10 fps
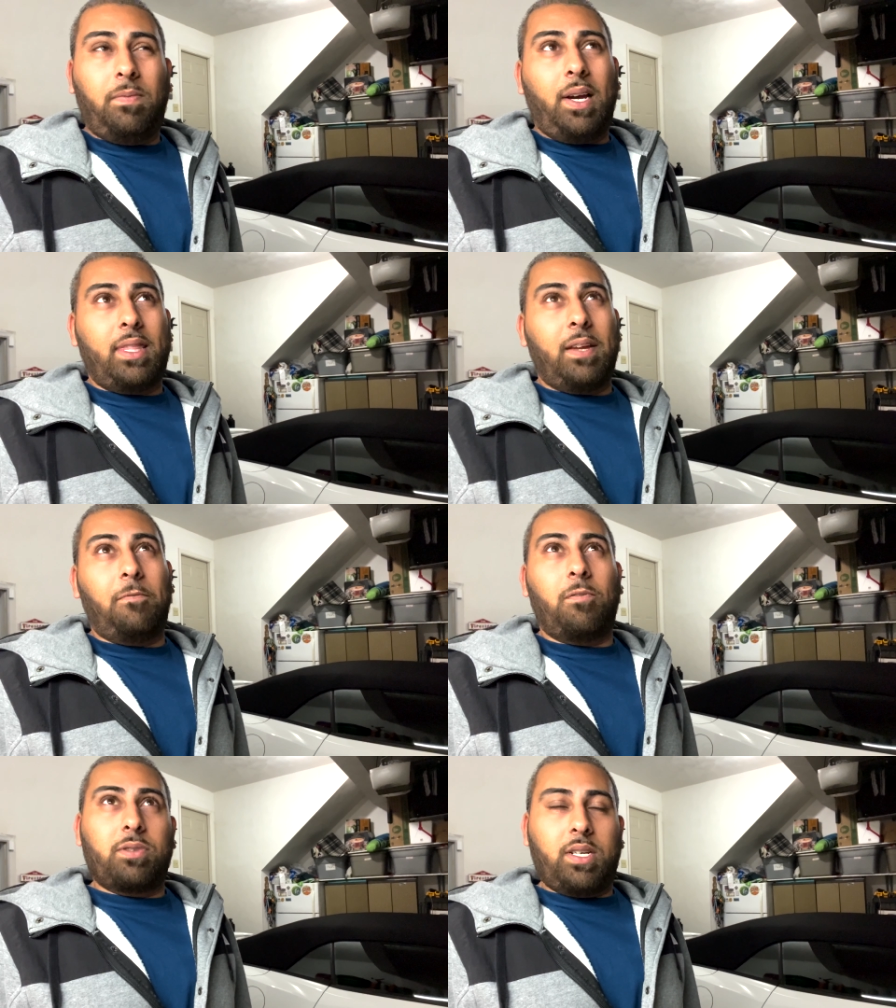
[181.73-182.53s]
think
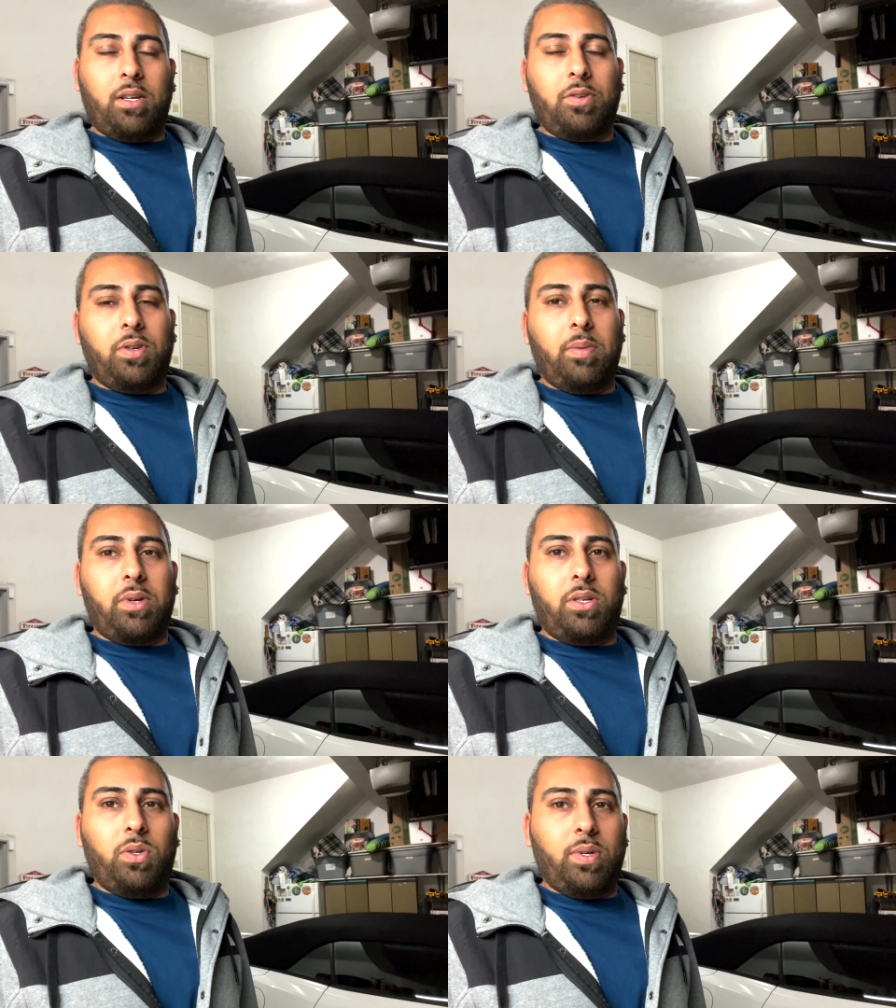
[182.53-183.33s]
1,400 I'm
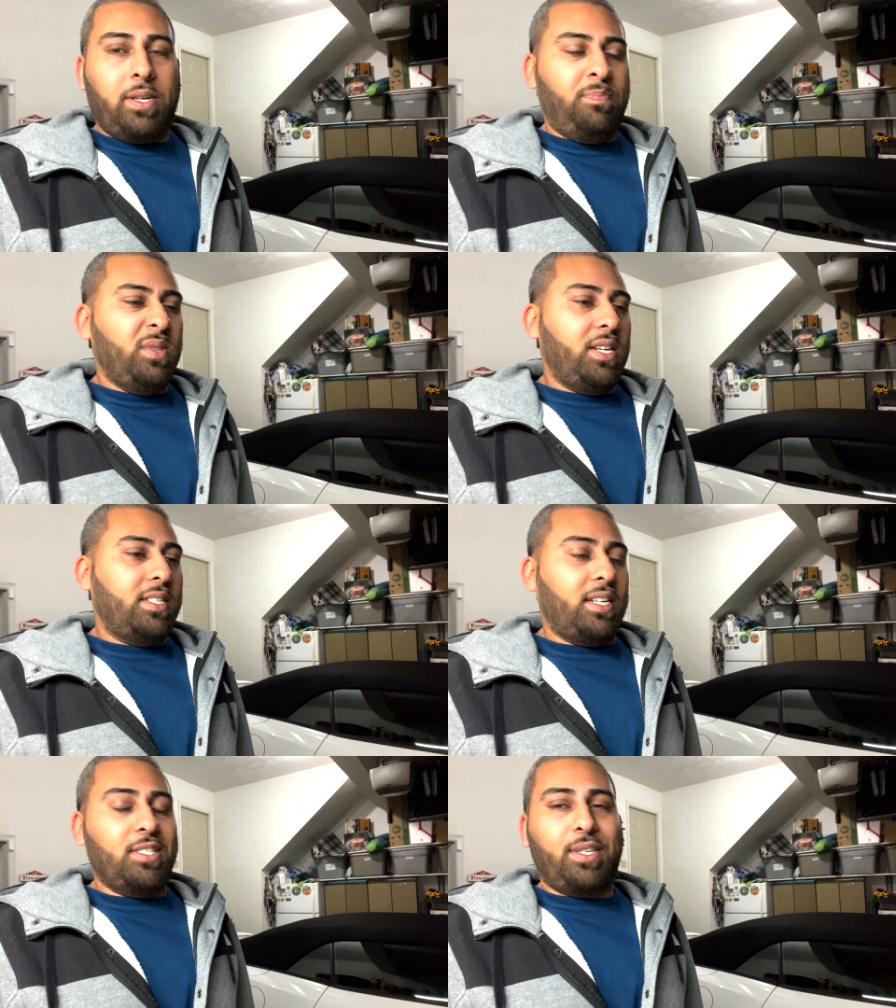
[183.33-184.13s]
going to do it
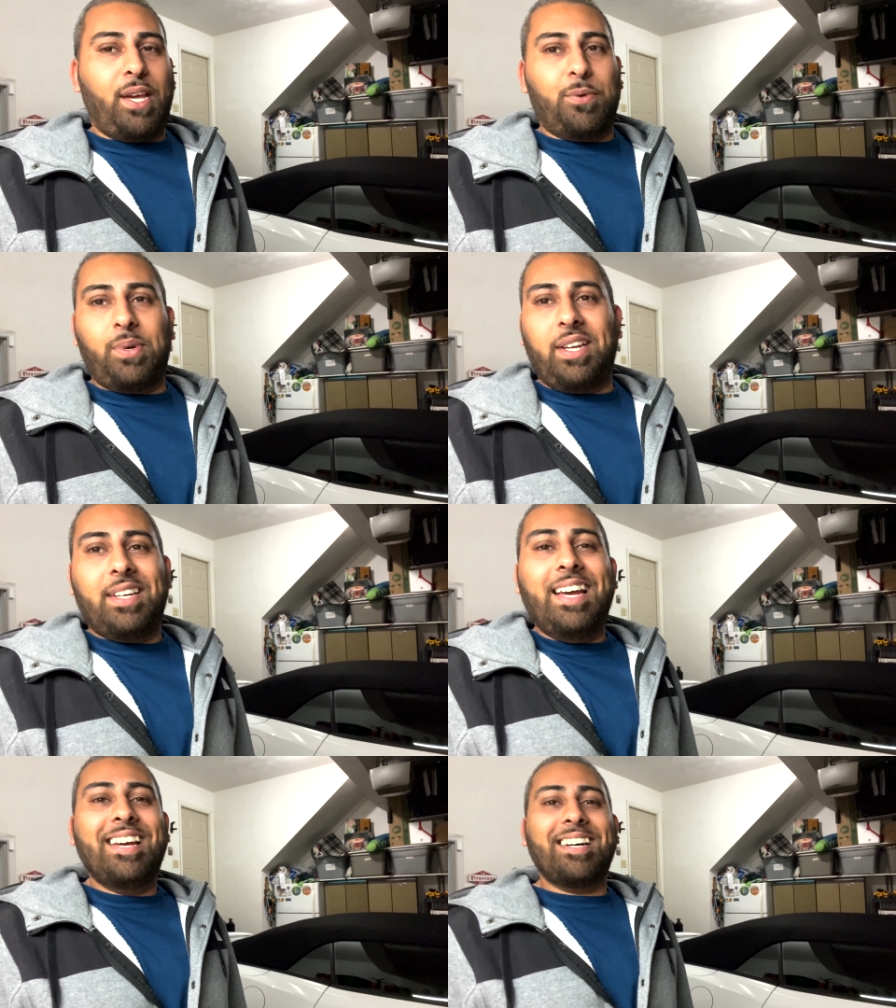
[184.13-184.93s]
because I just can't wait.
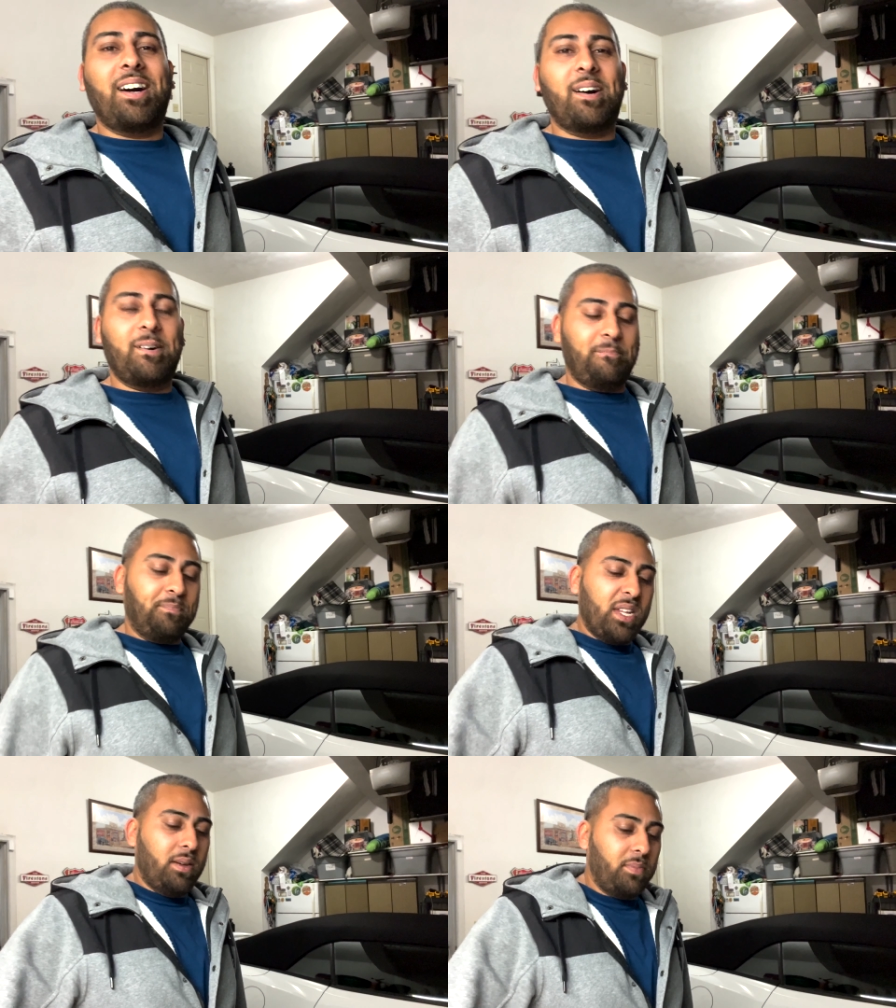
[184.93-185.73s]

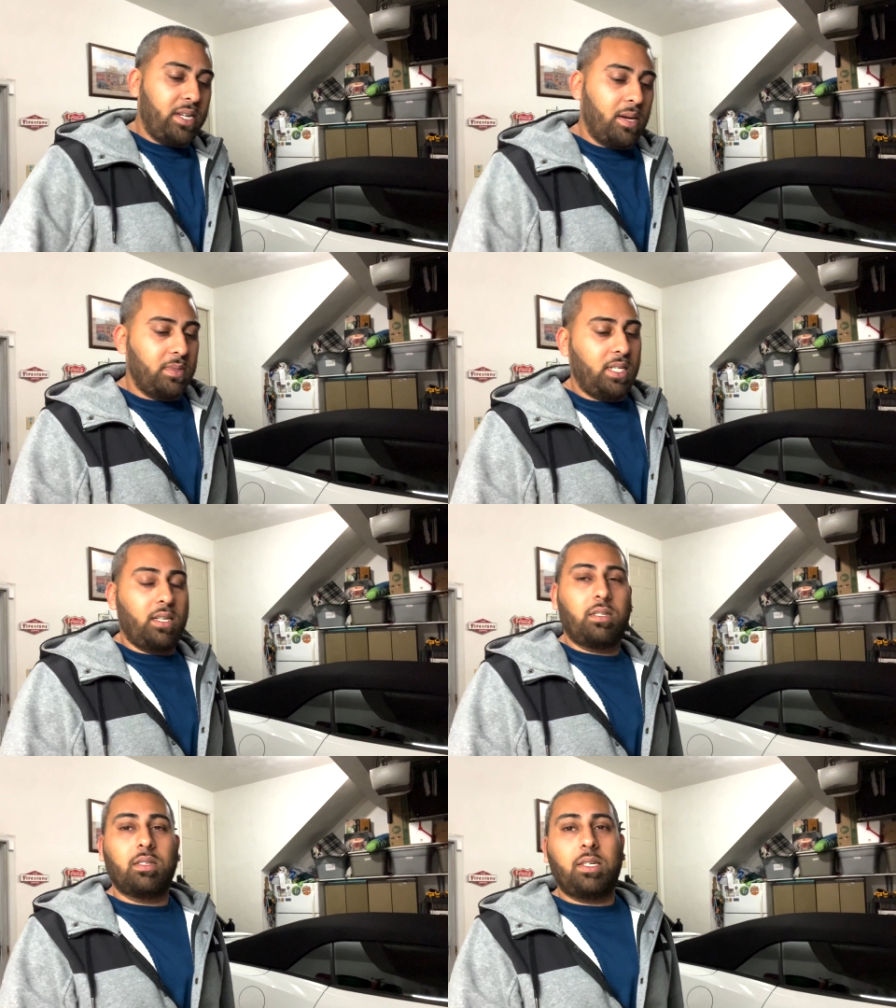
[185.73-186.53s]
But yeah, I'm going to take
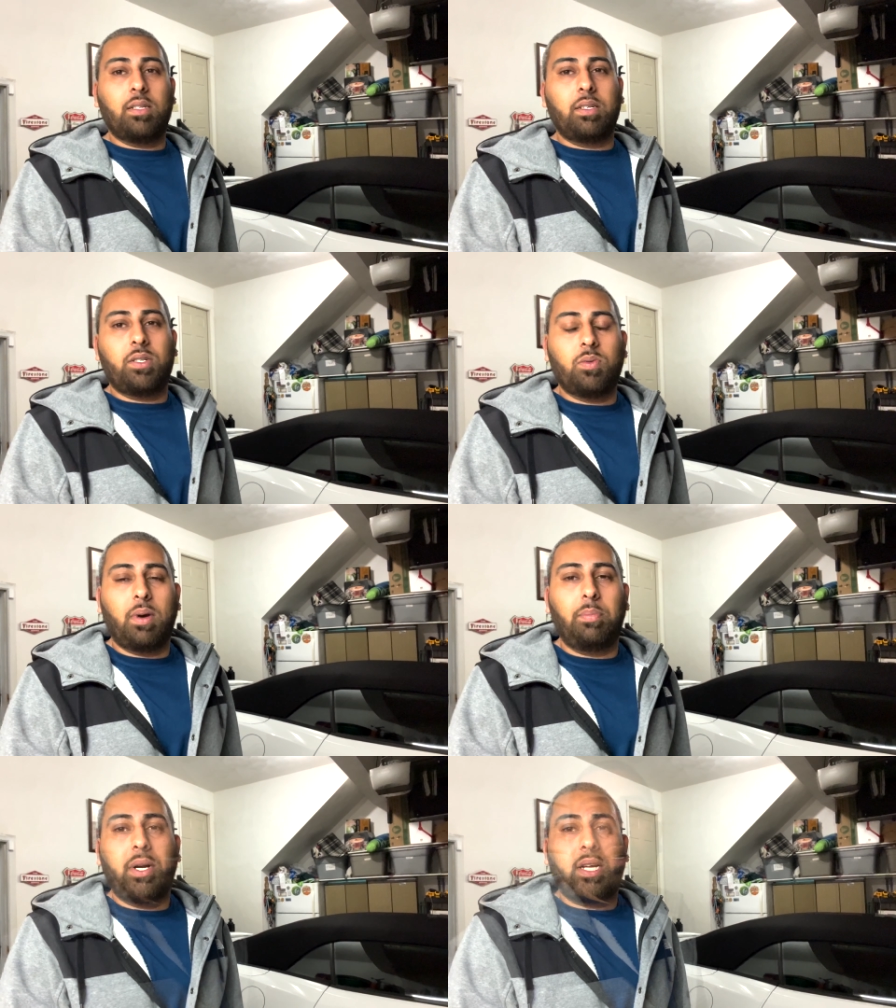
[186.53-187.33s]
it to the dealer and do
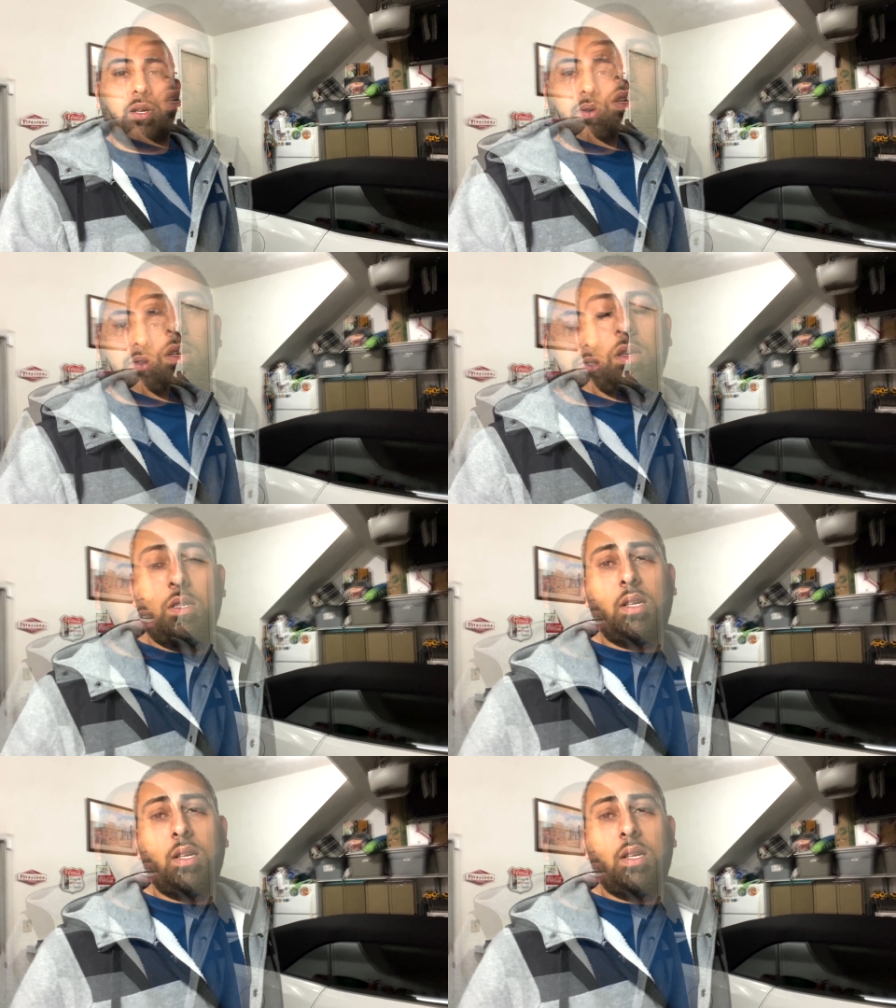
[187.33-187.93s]
my break-in oil change.